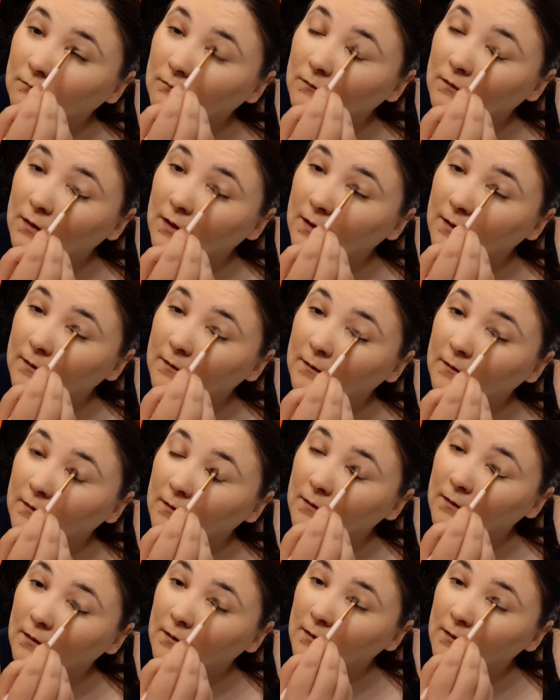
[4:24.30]
Okay.
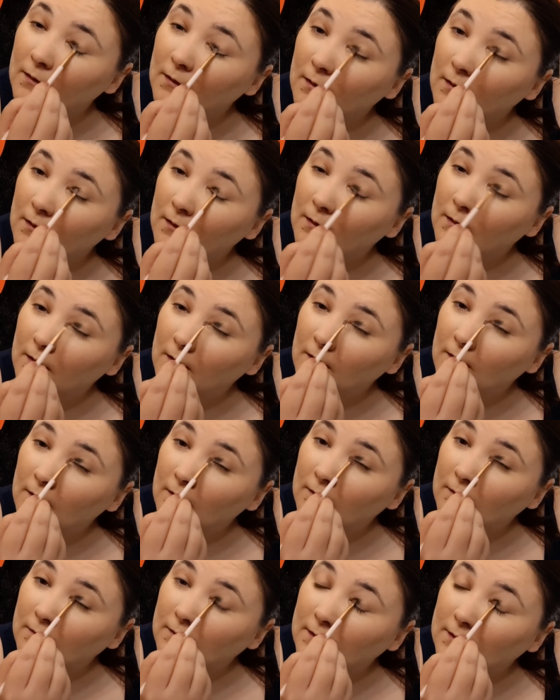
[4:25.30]

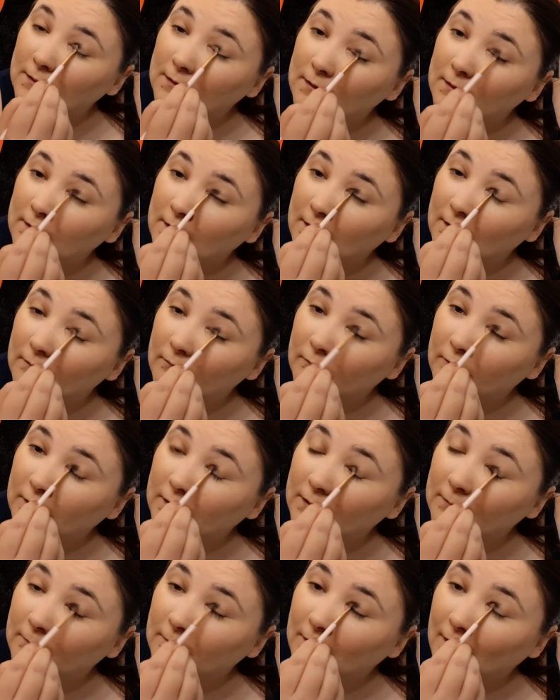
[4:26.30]
This is like
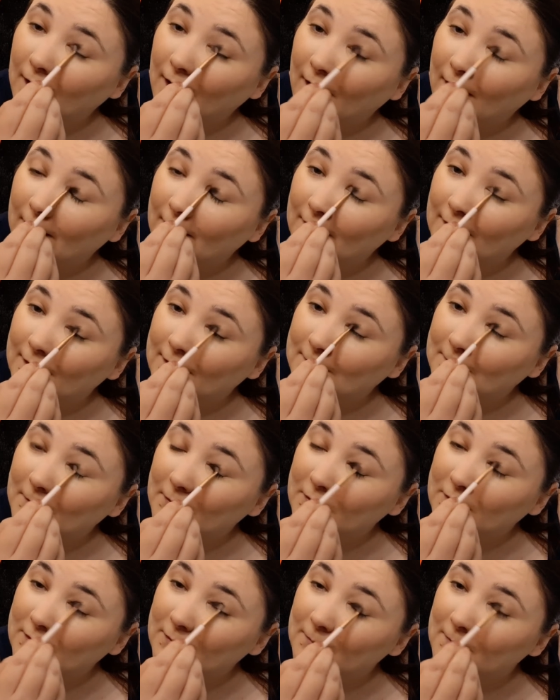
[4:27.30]
really black. It's
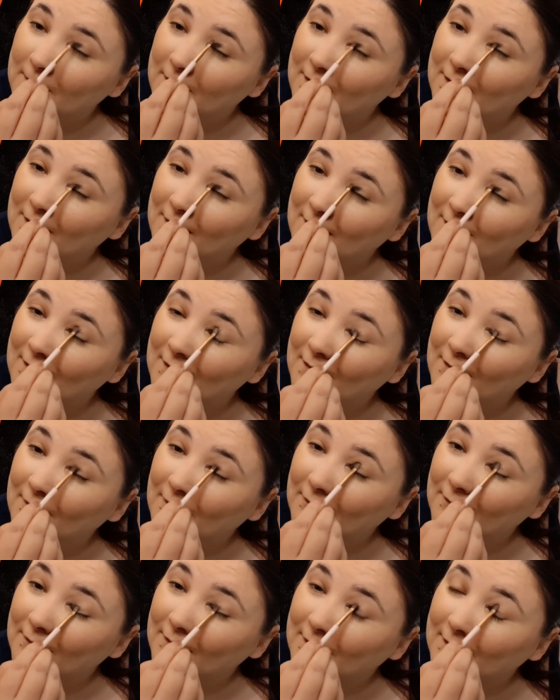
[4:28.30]
supposed to be
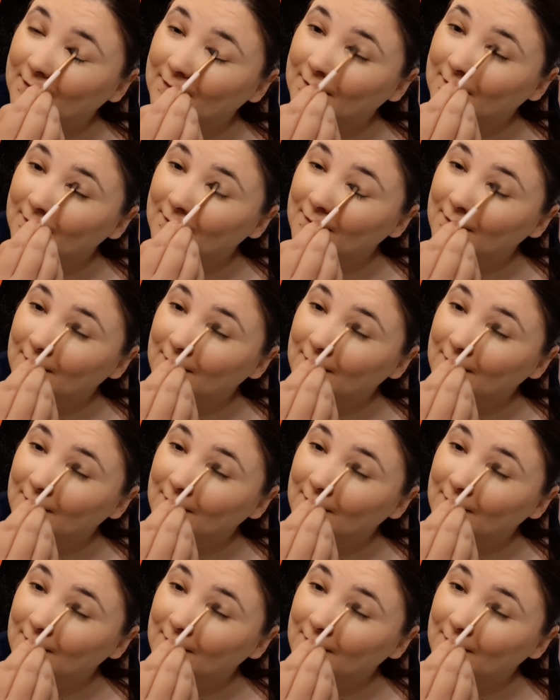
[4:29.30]
green.